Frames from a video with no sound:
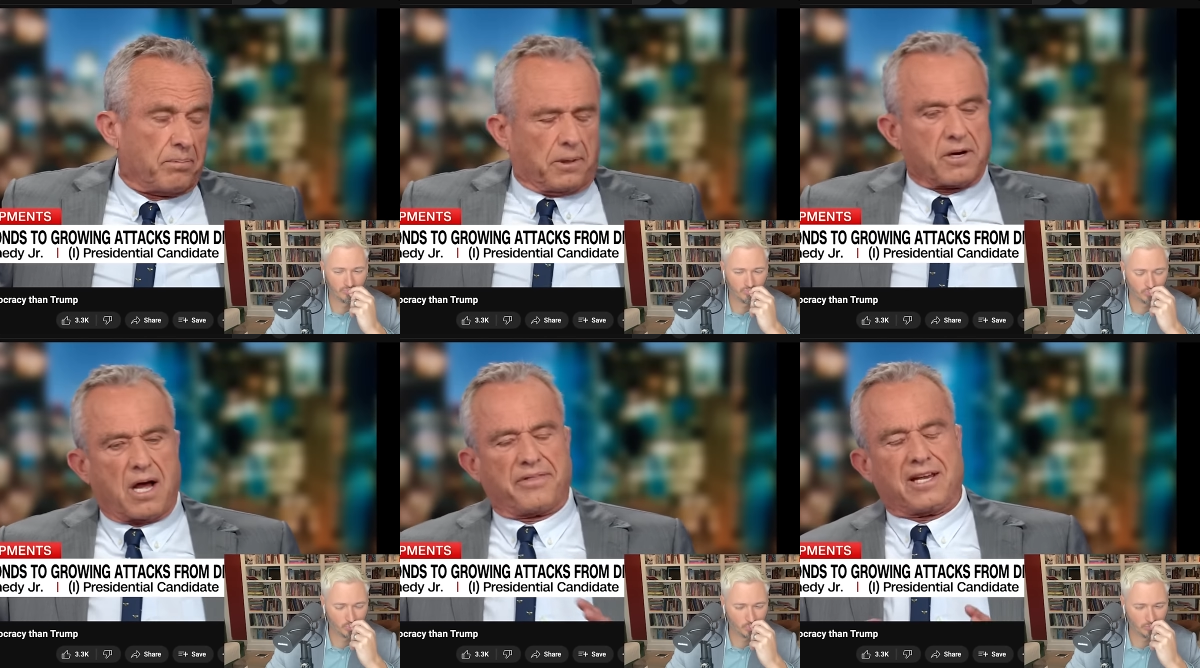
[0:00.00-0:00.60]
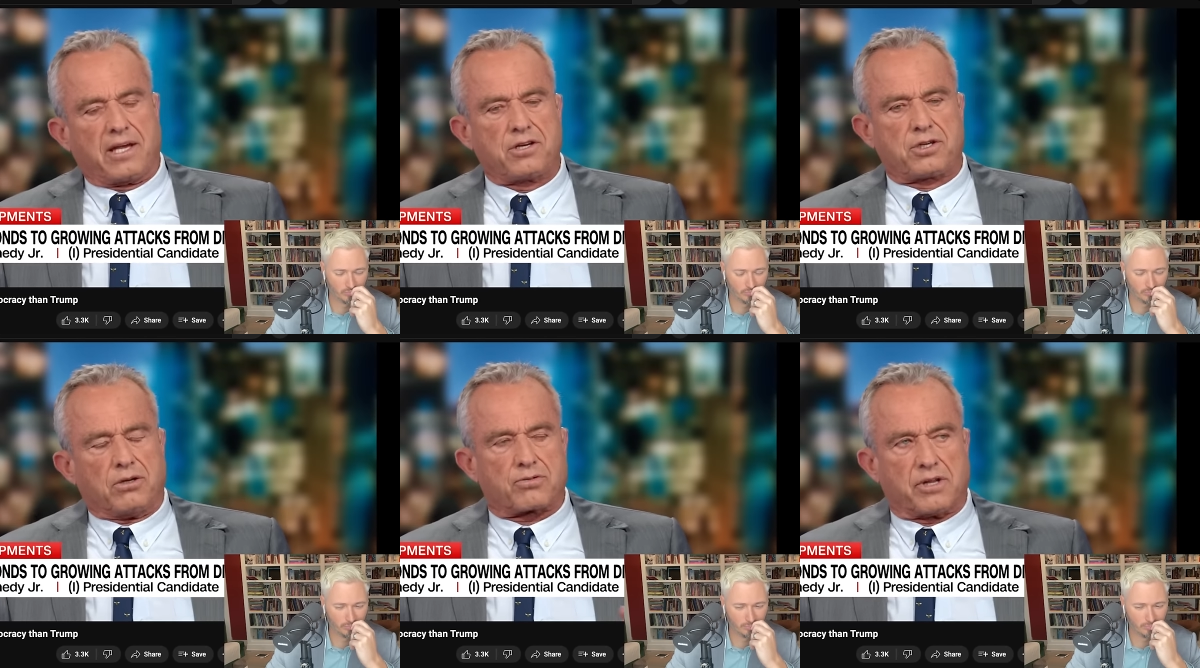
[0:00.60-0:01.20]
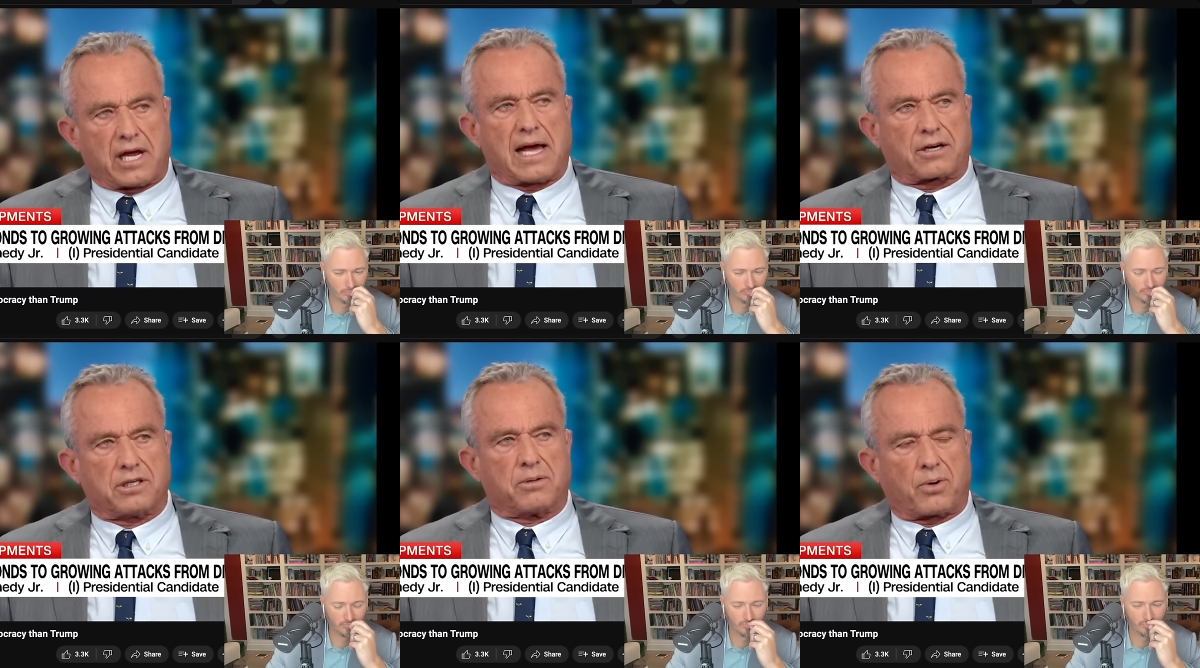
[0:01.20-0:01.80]
Speaker 1: But on the issues where they
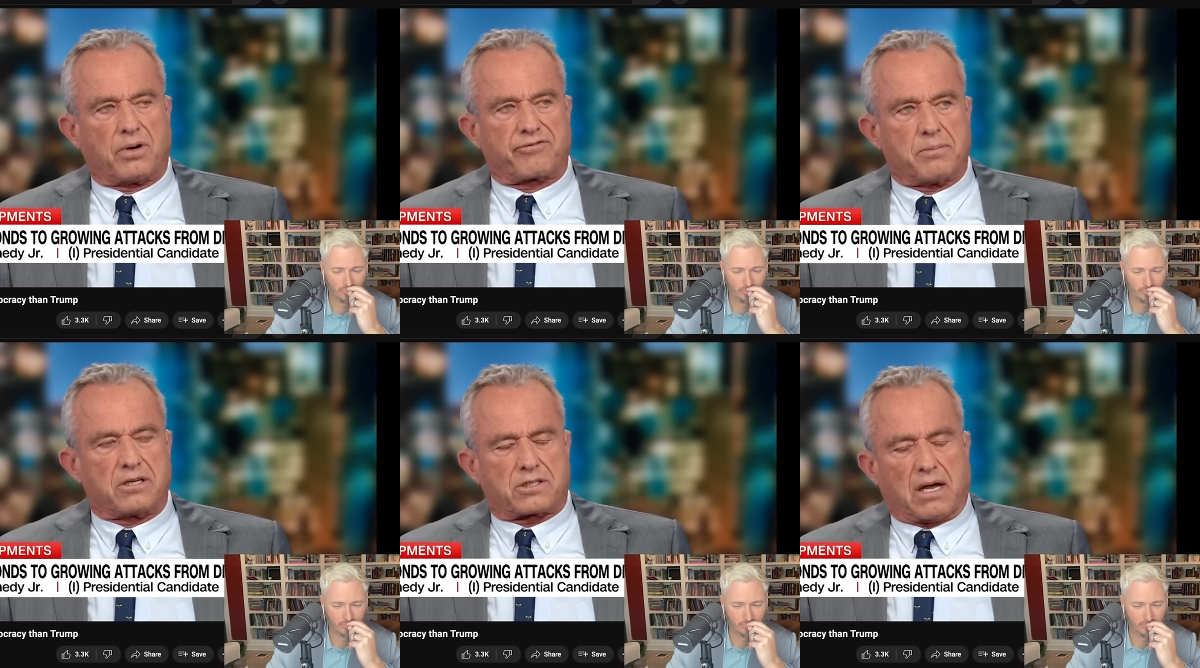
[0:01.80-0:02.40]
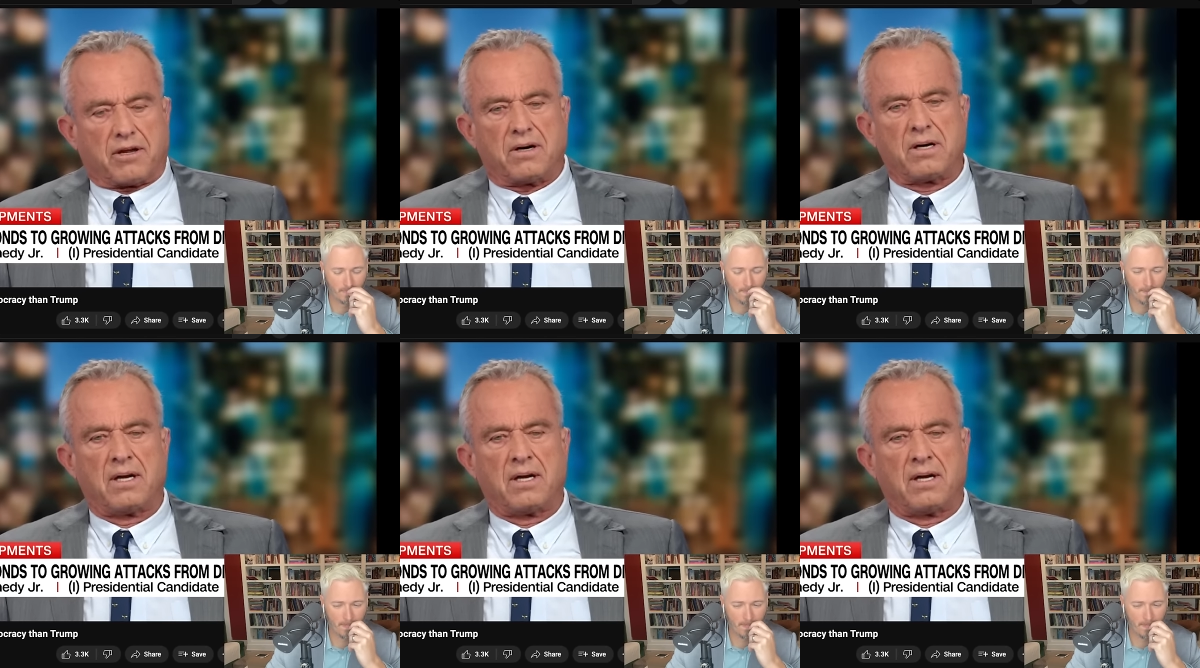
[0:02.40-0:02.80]
actually depart from each other,